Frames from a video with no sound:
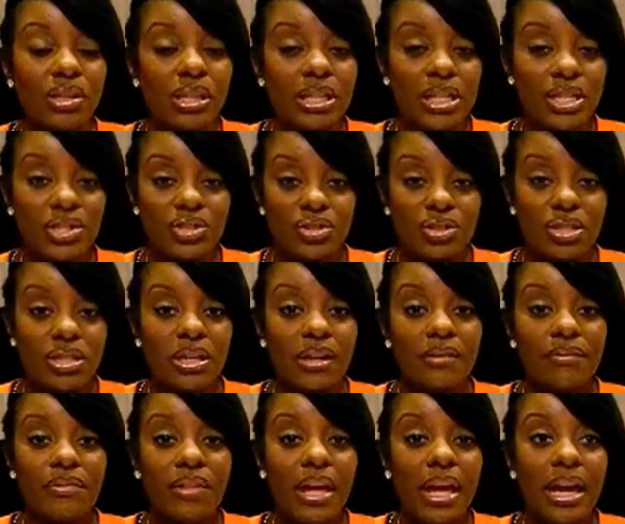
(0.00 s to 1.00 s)
leisure
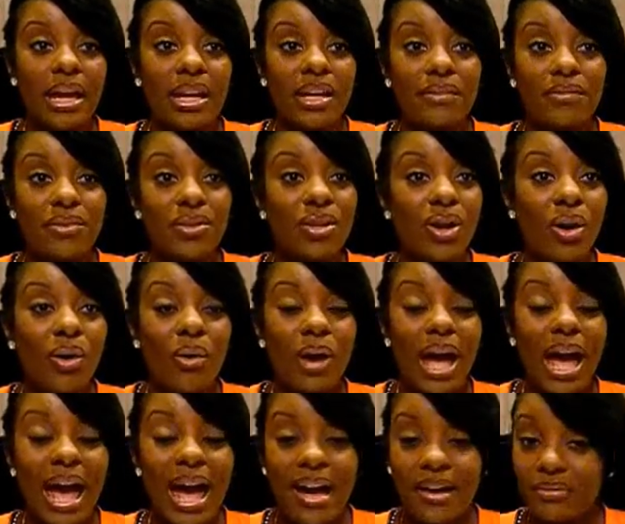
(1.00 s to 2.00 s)
stuff that if you don't
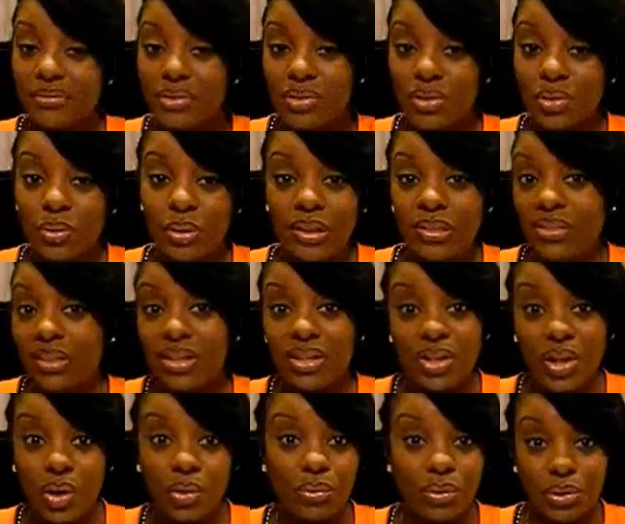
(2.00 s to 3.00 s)
have to do it, then
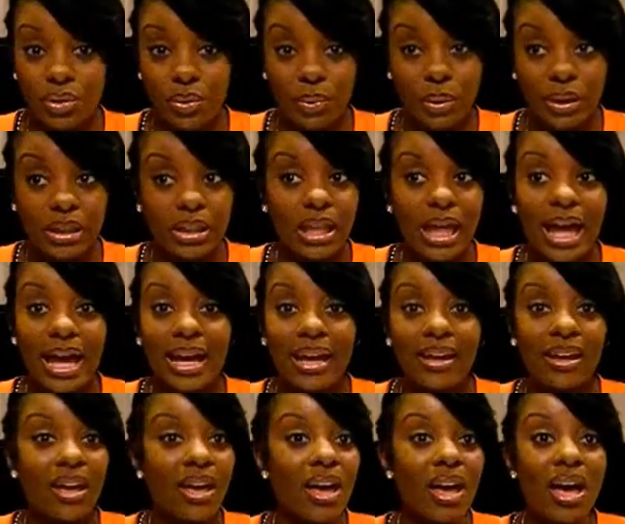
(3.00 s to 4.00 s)
don't do it.
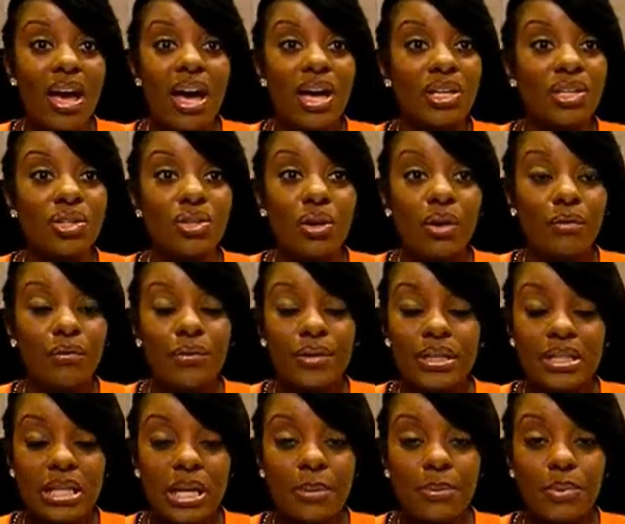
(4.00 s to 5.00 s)
Like, for
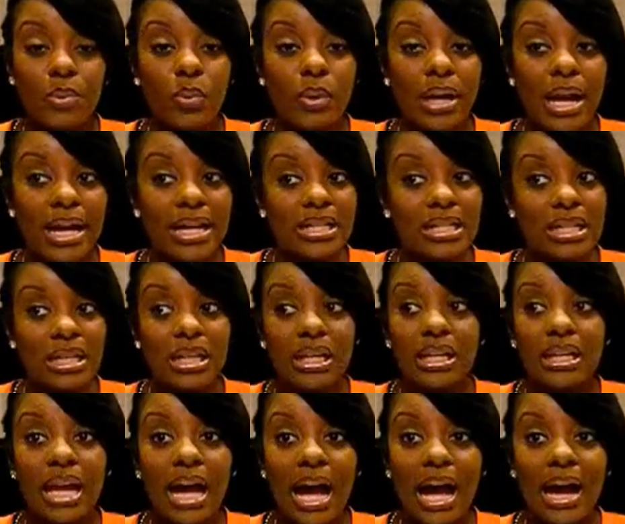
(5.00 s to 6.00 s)
example, what I
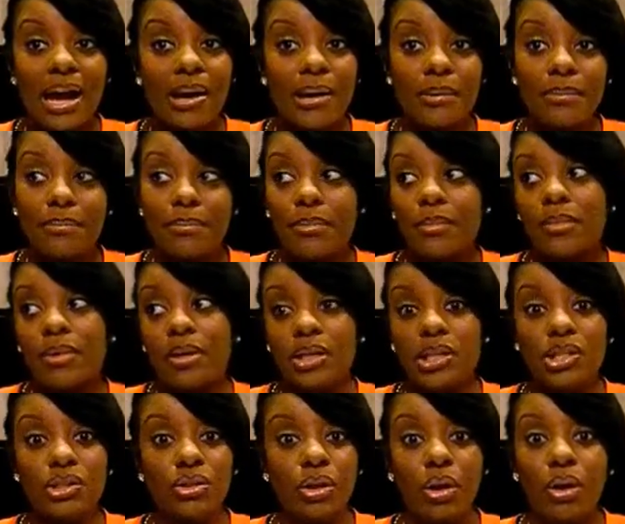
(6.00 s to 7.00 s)
did, I'm
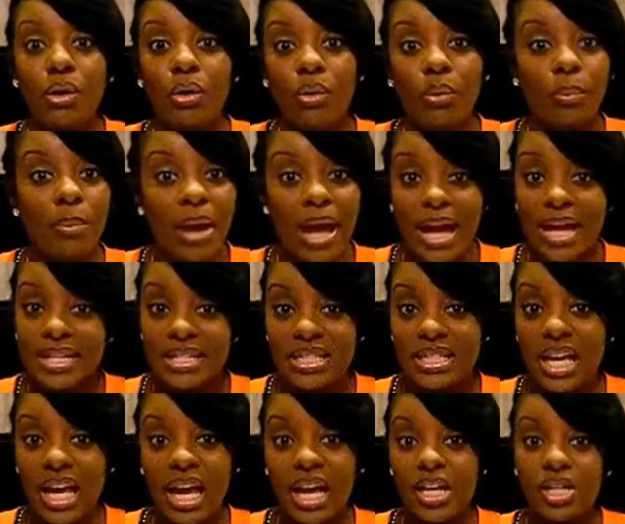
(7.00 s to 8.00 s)
past
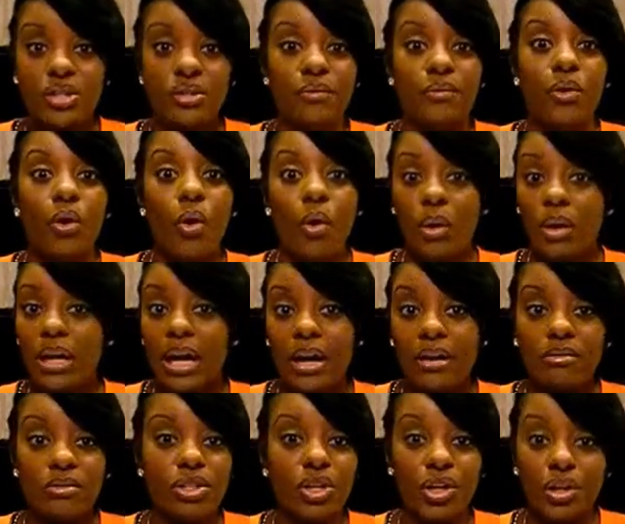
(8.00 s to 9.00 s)
the age of going
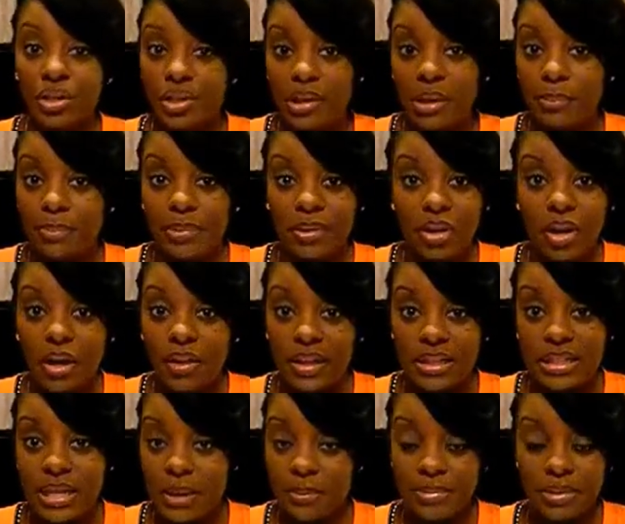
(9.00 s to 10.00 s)
out, turn it up and all that
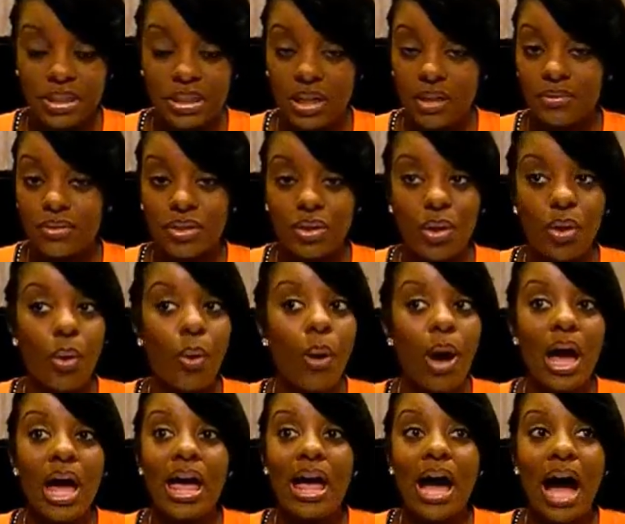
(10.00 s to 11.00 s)
type of stuff, so
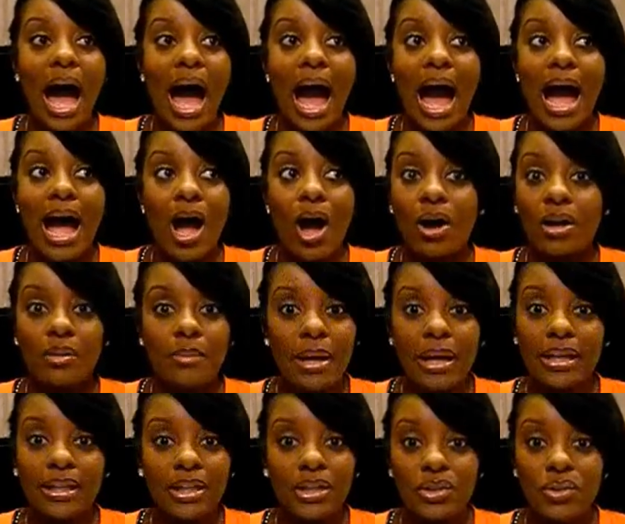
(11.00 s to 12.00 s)
I
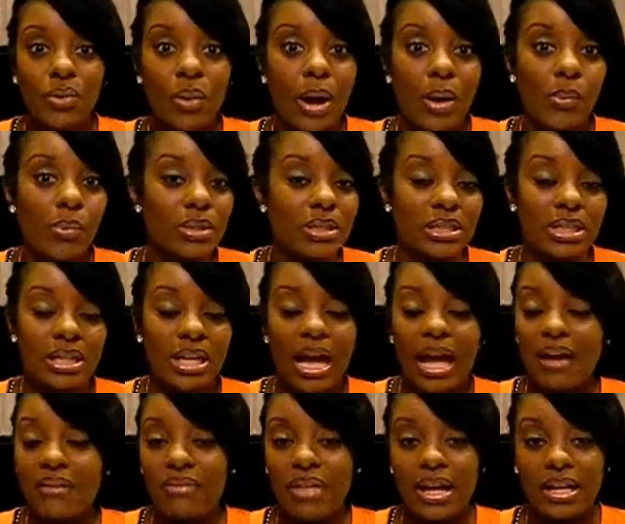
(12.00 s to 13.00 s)
automatically knew I wasn't going to
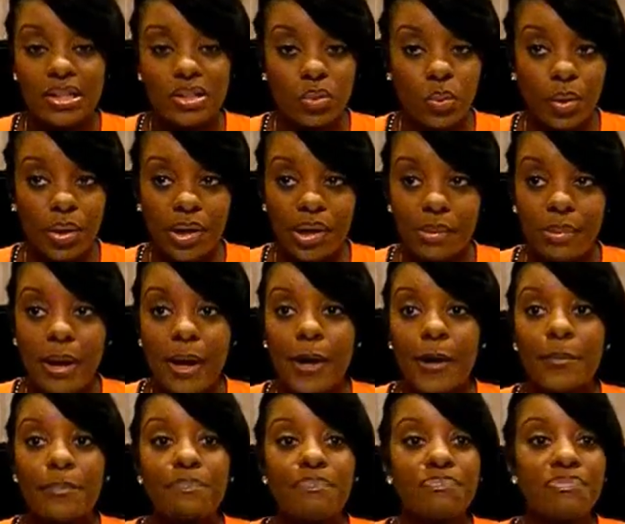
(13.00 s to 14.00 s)
have that to worry
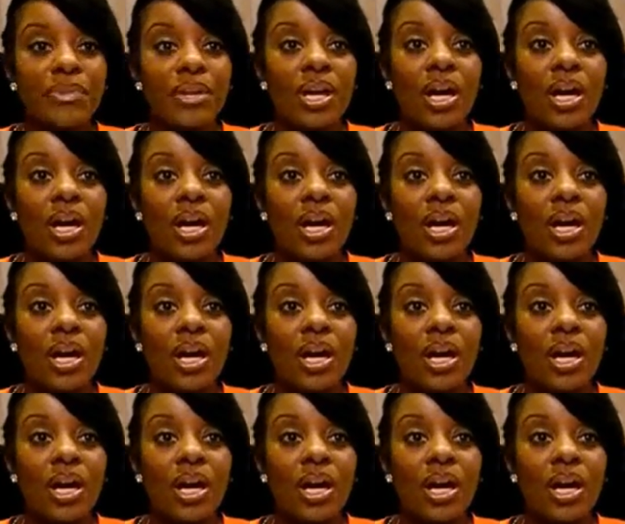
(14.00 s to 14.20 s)
about.